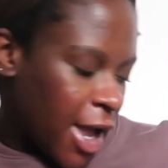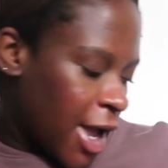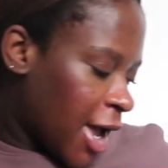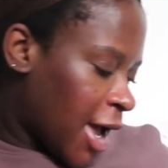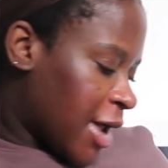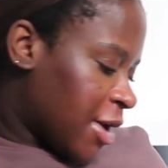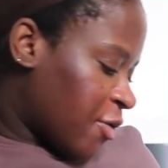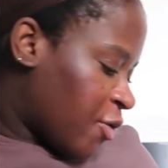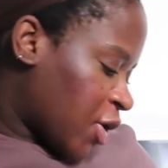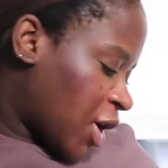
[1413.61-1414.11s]

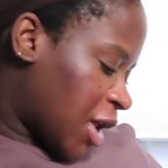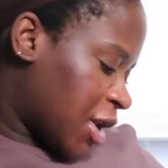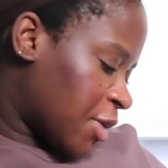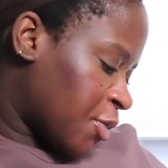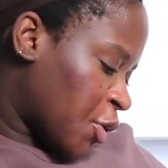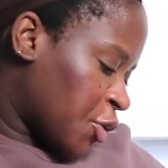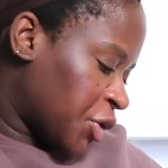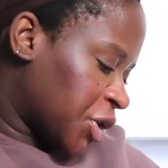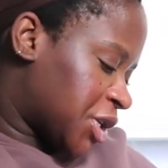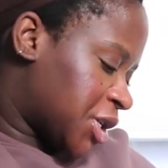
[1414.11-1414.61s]
And if we end
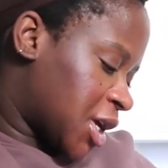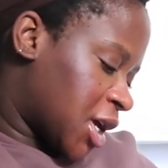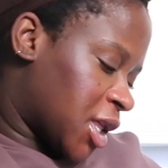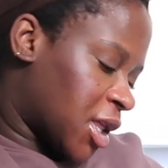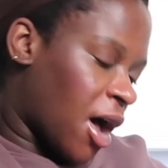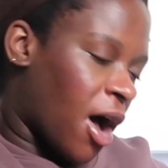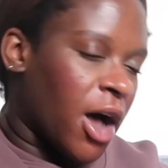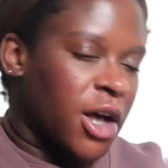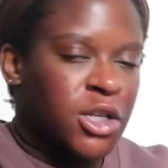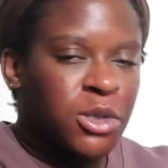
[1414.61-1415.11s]
up only staying
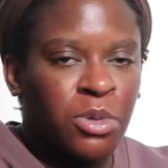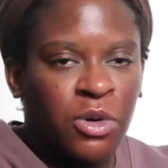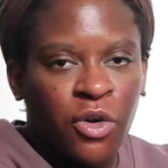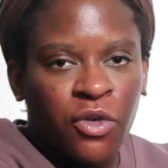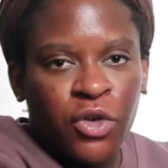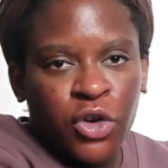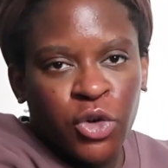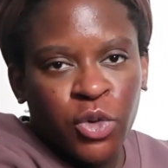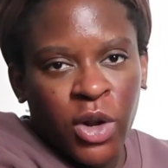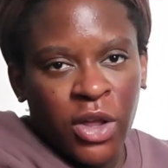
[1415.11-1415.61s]
in the
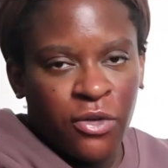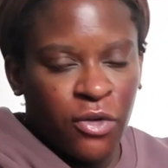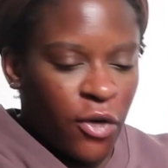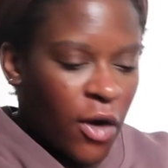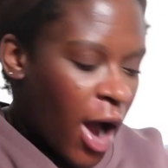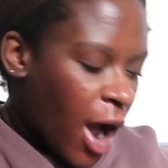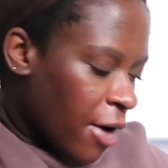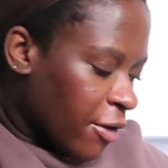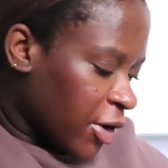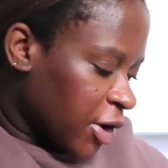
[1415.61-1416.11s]
hospital for
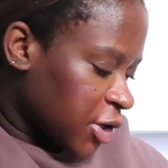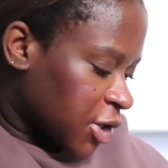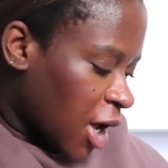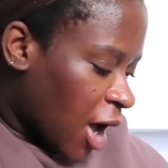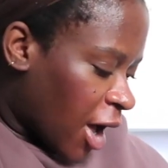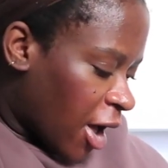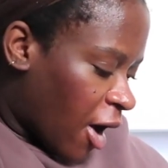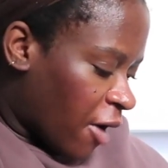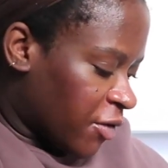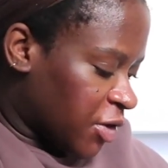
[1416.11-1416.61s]
24 hours,
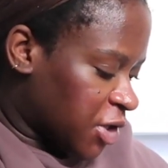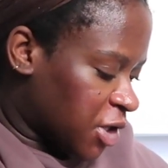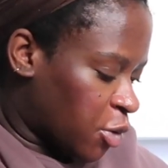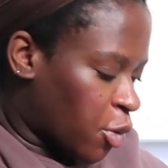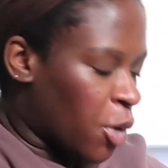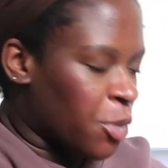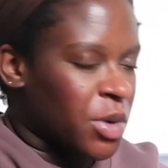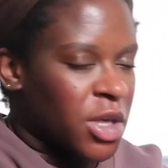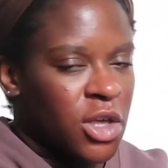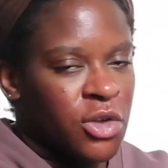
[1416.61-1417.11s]
I obviously
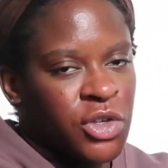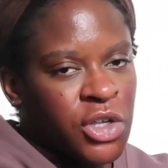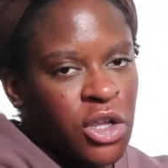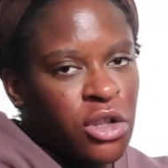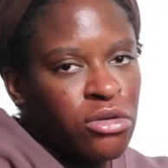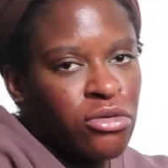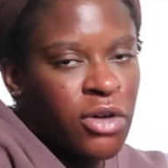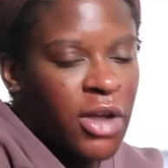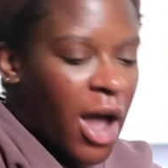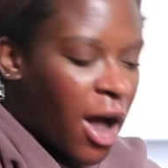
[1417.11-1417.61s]
won't be
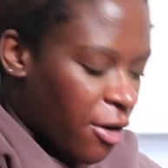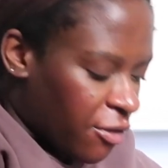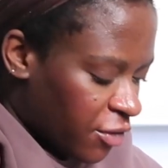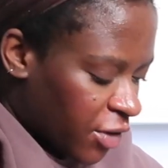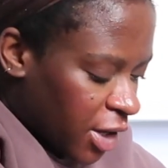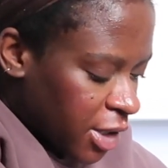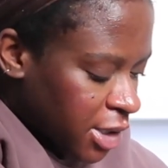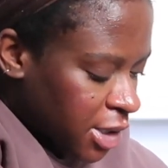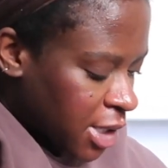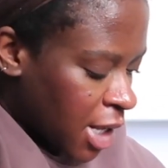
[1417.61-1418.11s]
using 3
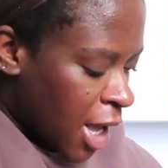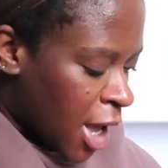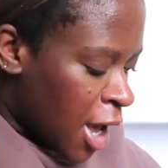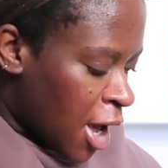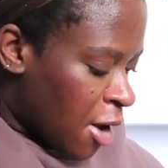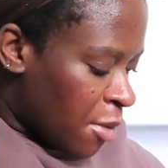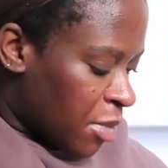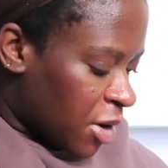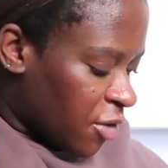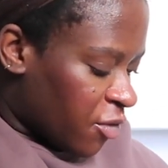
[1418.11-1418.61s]
outfits.
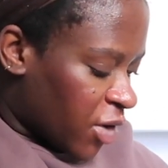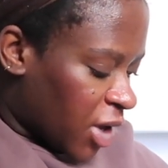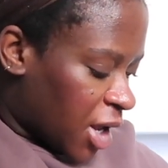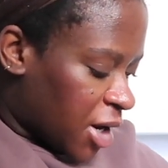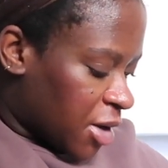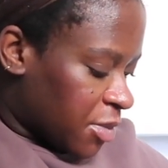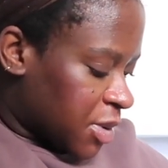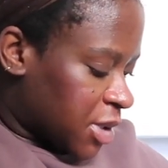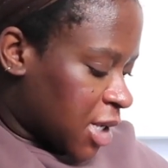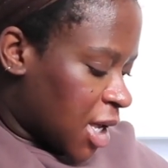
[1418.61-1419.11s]
But if we
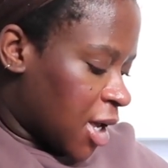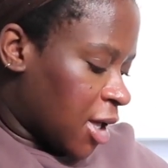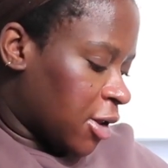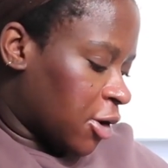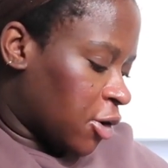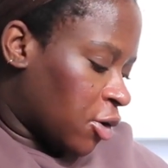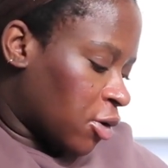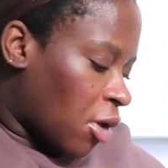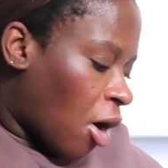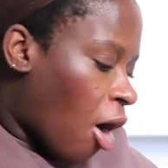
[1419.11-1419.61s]
end up staying a
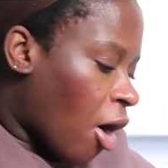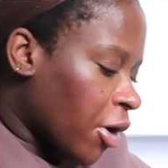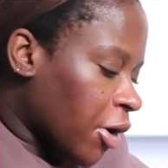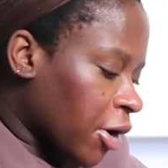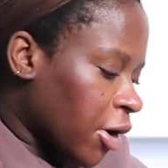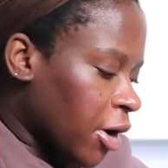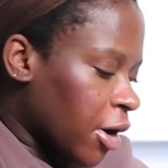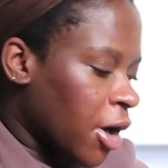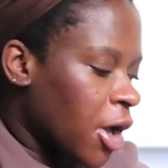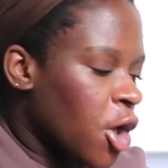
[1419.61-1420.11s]
little
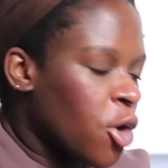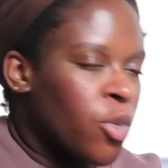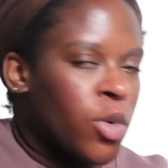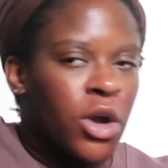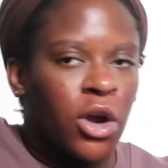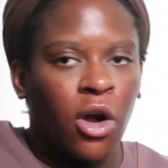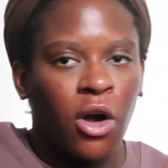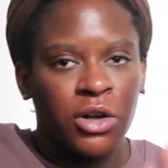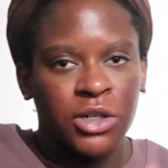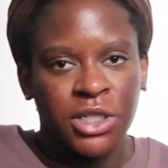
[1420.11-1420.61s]
longer,
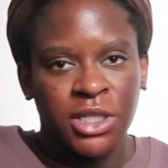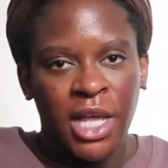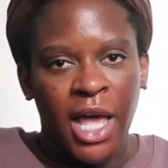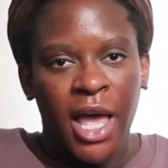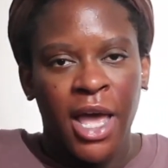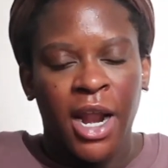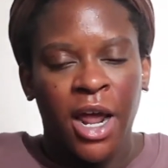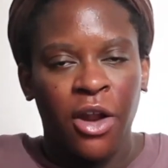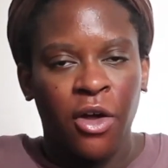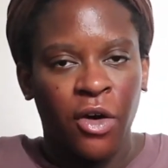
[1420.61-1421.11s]
we're all
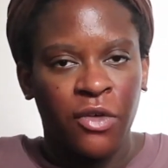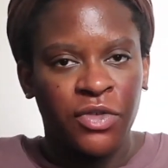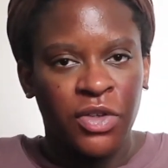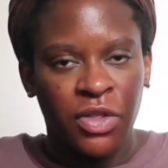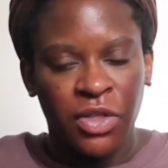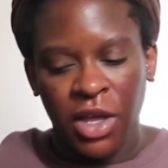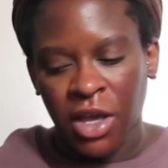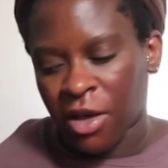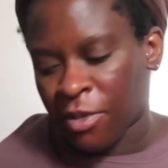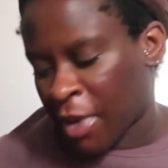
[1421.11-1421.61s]
set and I don't have to
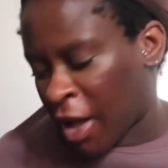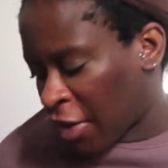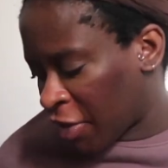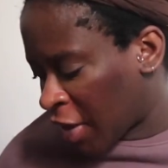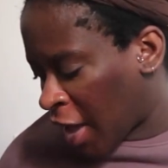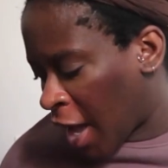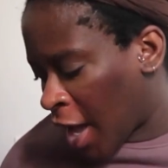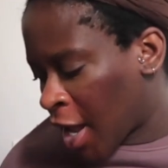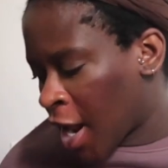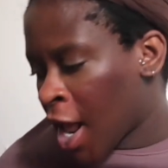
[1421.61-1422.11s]
think about
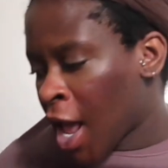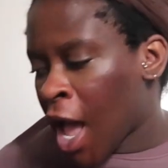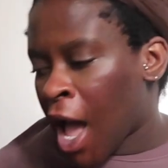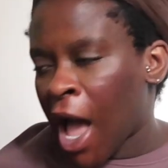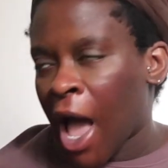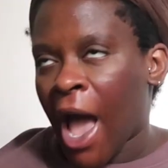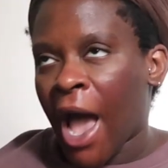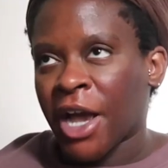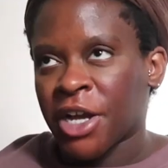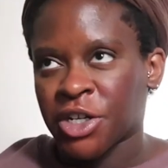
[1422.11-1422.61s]
that.
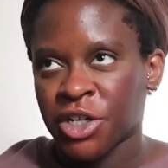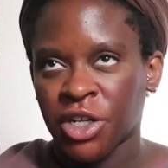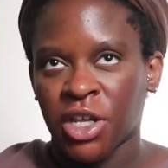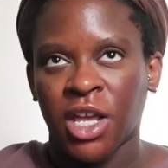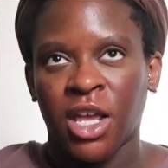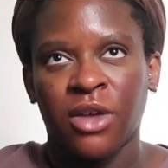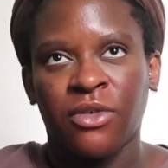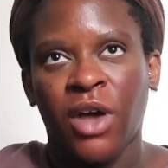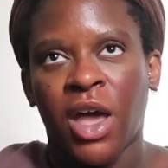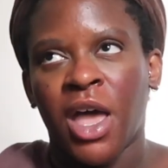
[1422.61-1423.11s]

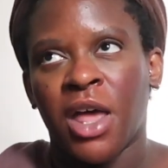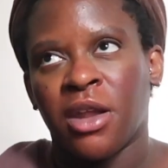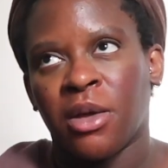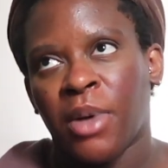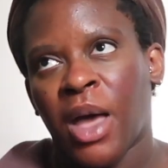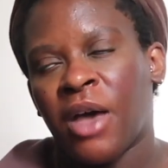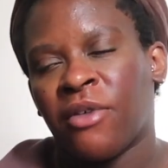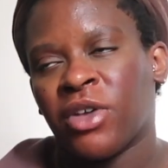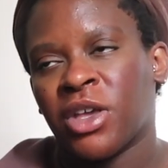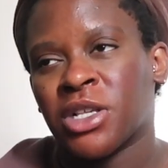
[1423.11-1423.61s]
Actually, if I end
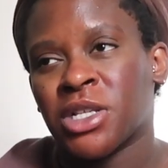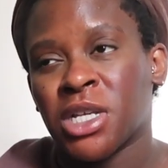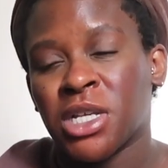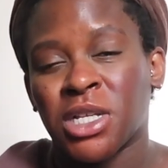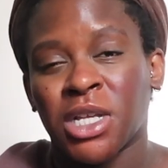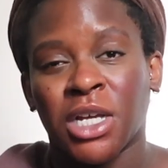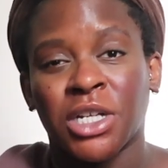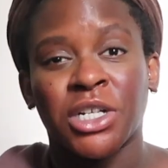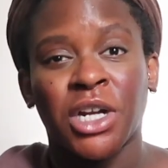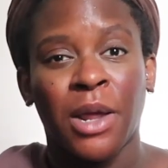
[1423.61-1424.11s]
up having a
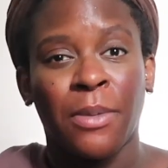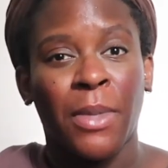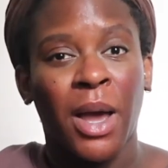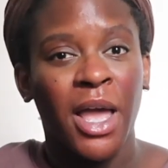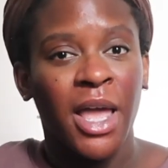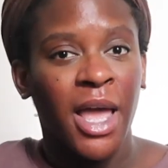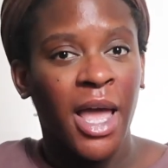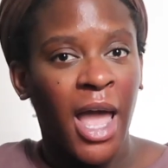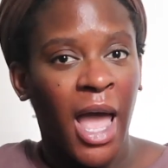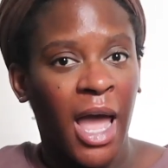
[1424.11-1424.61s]
C-section, I
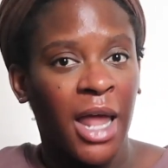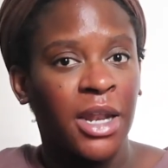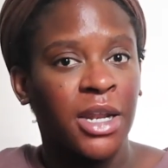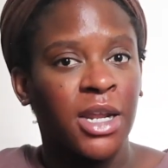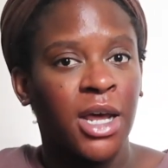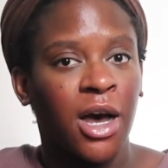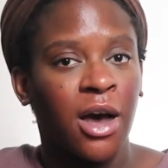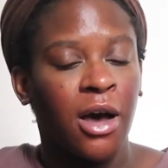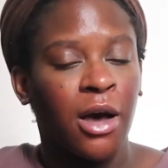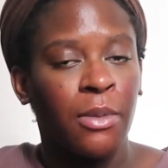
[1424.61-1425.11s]
might
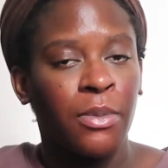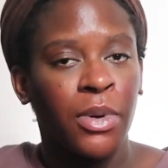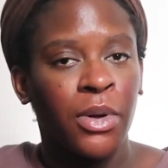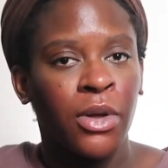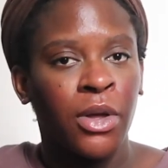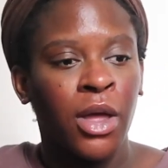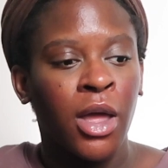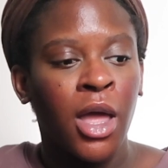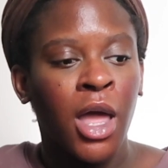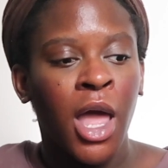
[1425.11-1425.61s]
end up
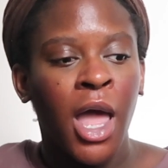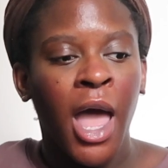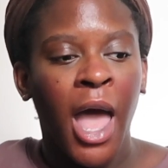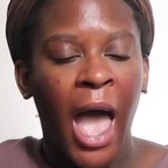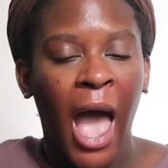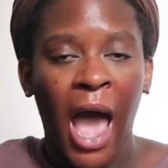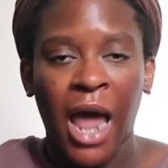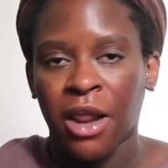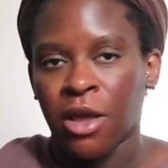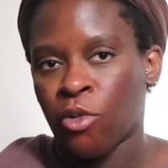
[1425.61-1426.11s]

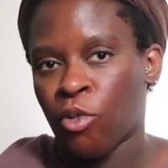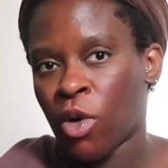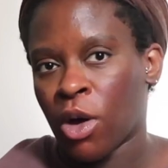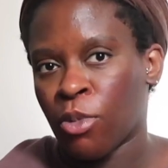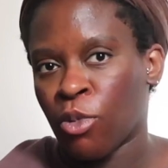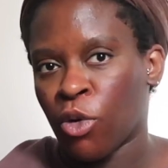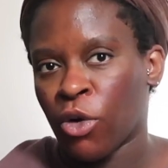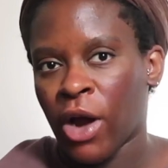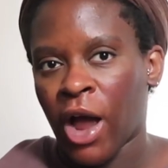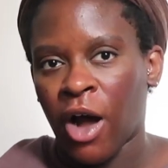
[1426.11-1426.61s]
adding
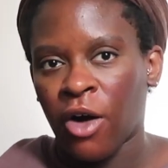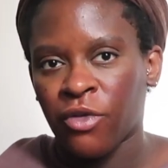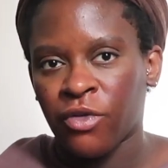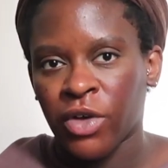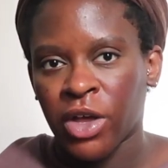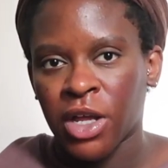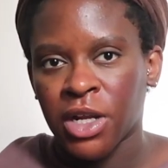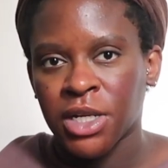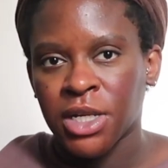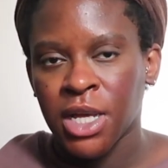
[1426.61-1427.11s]
1 more
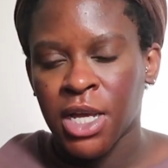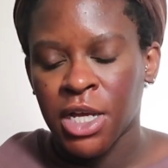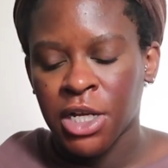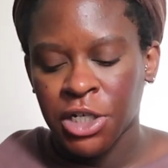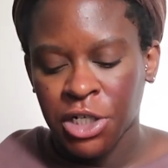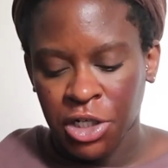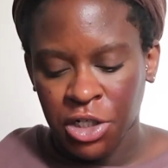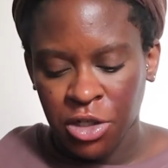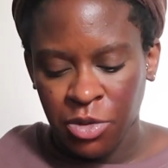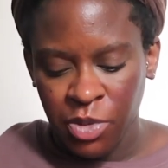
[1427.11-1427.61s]
outfit
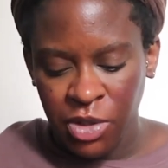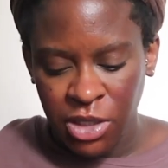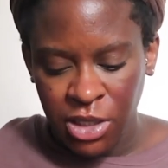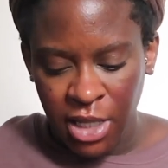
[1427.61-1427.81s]
just to be